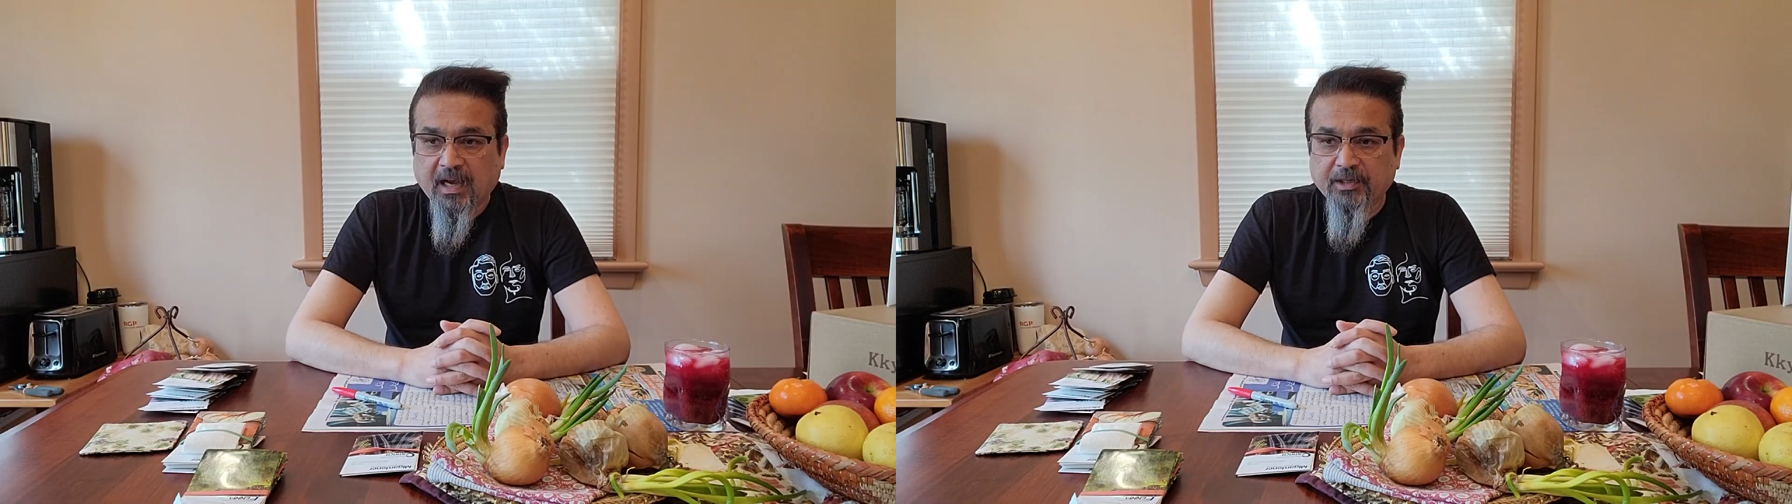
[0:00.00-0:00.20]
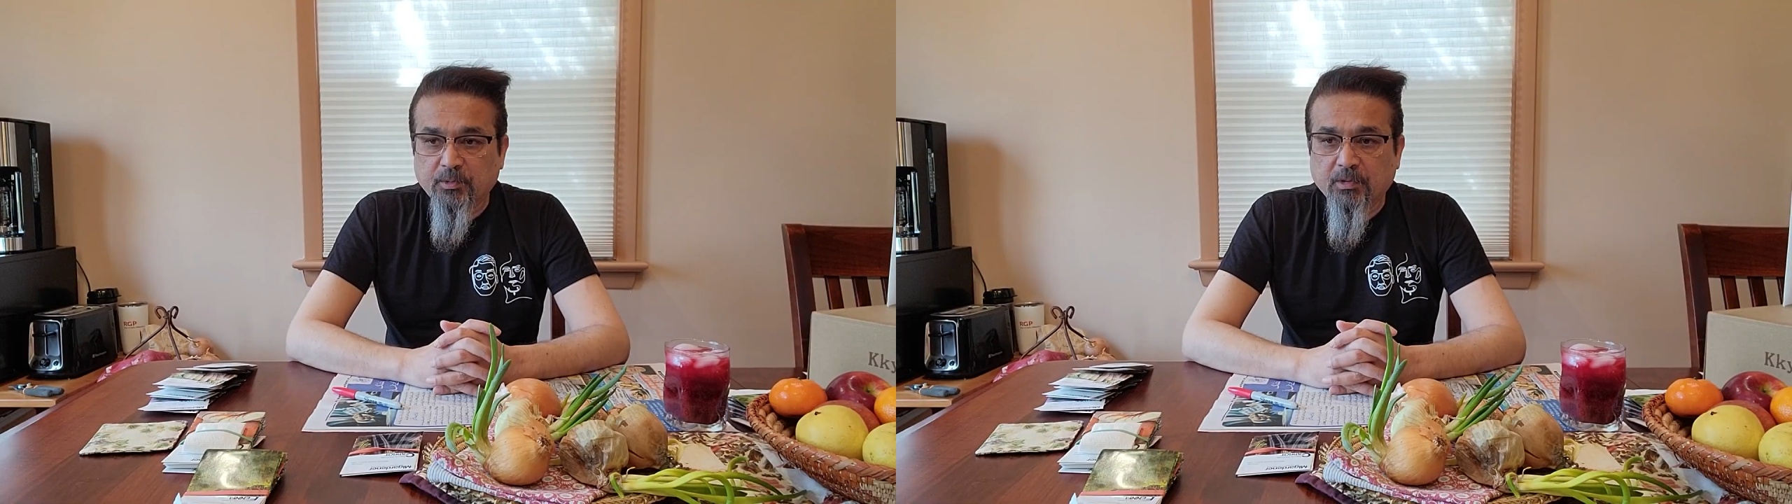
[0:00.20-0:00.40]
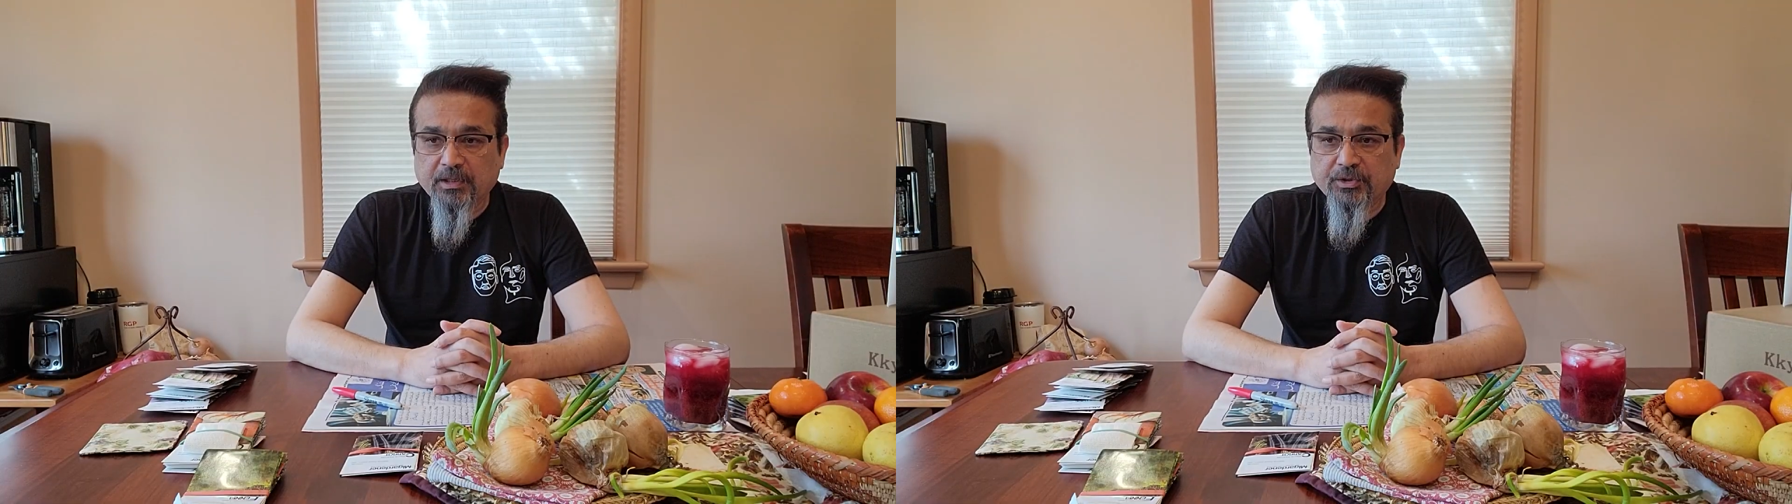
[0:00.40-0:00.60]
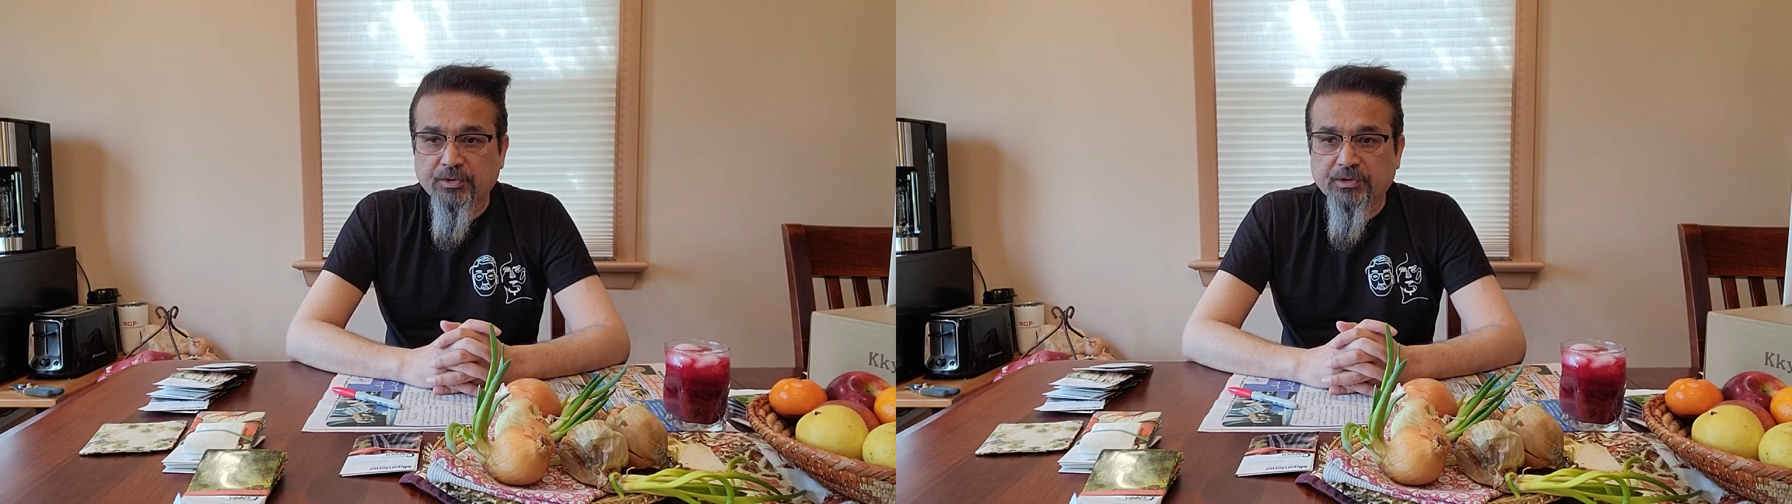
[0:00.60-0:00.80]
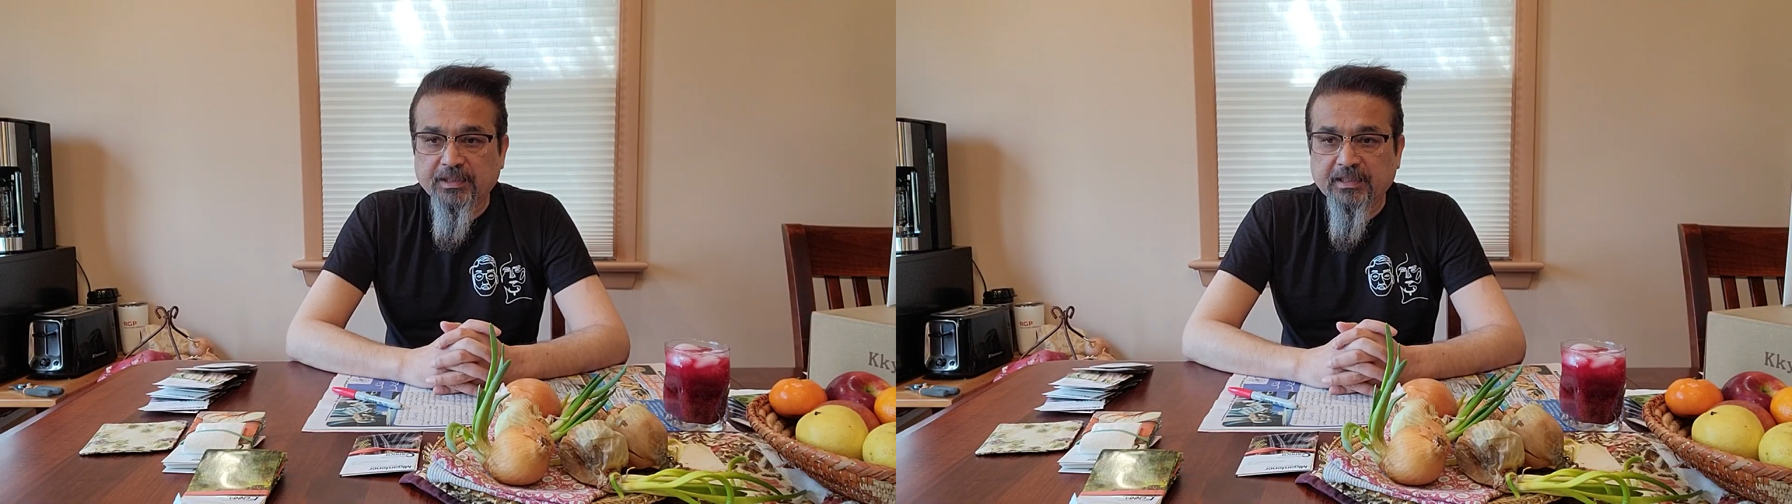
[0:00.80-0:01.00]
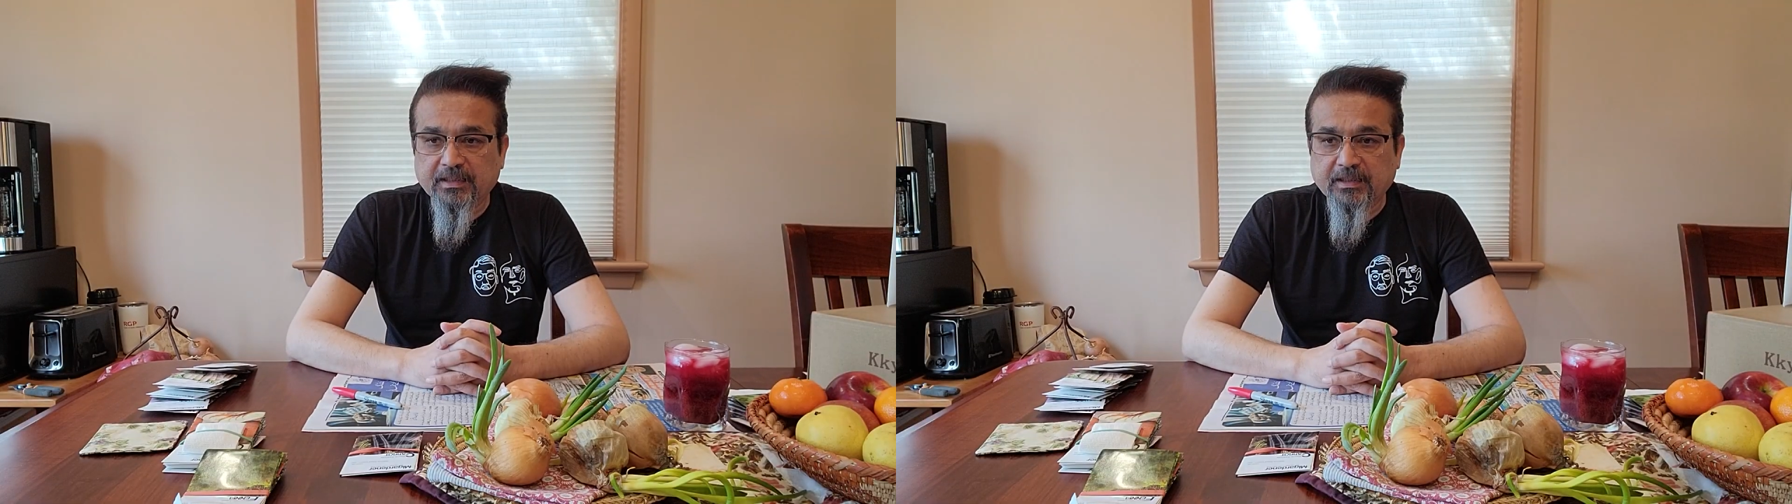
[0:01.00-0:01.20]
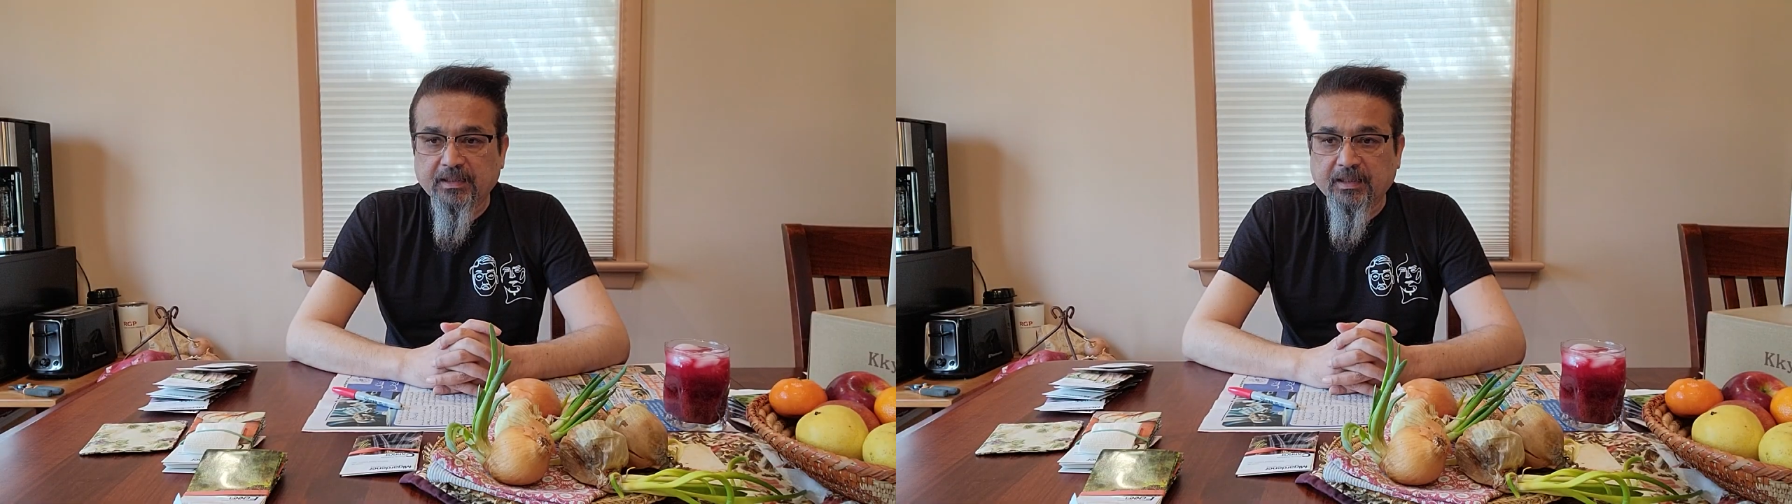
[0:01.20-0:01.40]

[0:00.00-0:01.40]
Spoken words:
I do want to tell